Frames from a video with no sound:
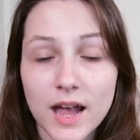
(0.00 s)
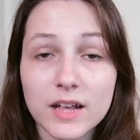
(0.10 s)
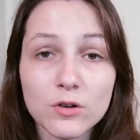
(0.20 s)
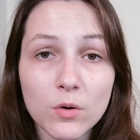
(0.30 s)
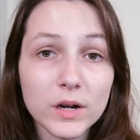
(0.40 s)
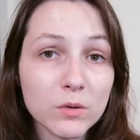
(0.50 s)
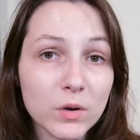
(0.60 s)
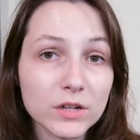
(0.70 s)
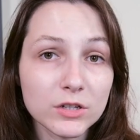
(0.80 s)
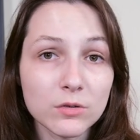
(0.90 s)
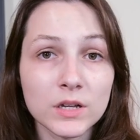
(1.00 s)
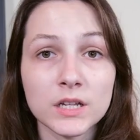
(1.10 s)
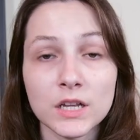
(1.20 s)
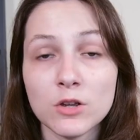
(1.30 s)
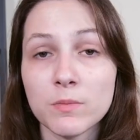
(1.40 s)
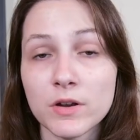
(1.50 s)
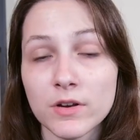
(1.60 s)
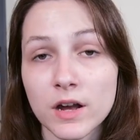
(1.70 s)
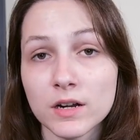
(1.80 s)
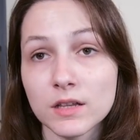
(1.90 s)
and you're going to want to continue
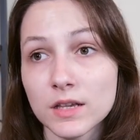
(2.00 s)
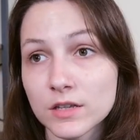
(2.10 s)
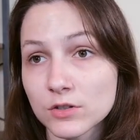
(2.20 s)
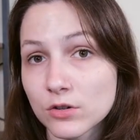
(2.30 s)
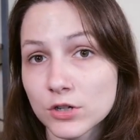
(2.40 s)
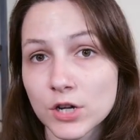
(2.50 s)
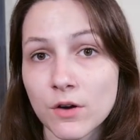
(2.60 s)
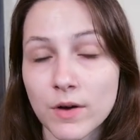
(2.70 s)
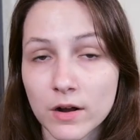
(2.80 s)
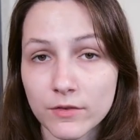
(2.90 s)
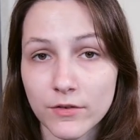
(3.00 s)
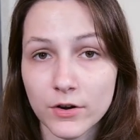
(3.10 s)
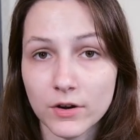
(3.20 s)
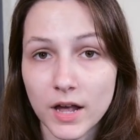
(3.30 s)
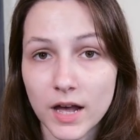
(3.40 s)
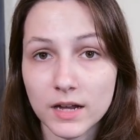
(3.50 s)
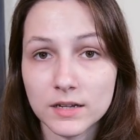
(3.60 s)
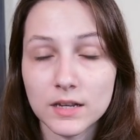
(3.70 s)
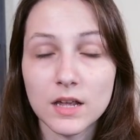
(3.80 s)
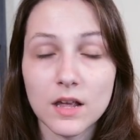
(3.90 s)
periodically searching around for your cat.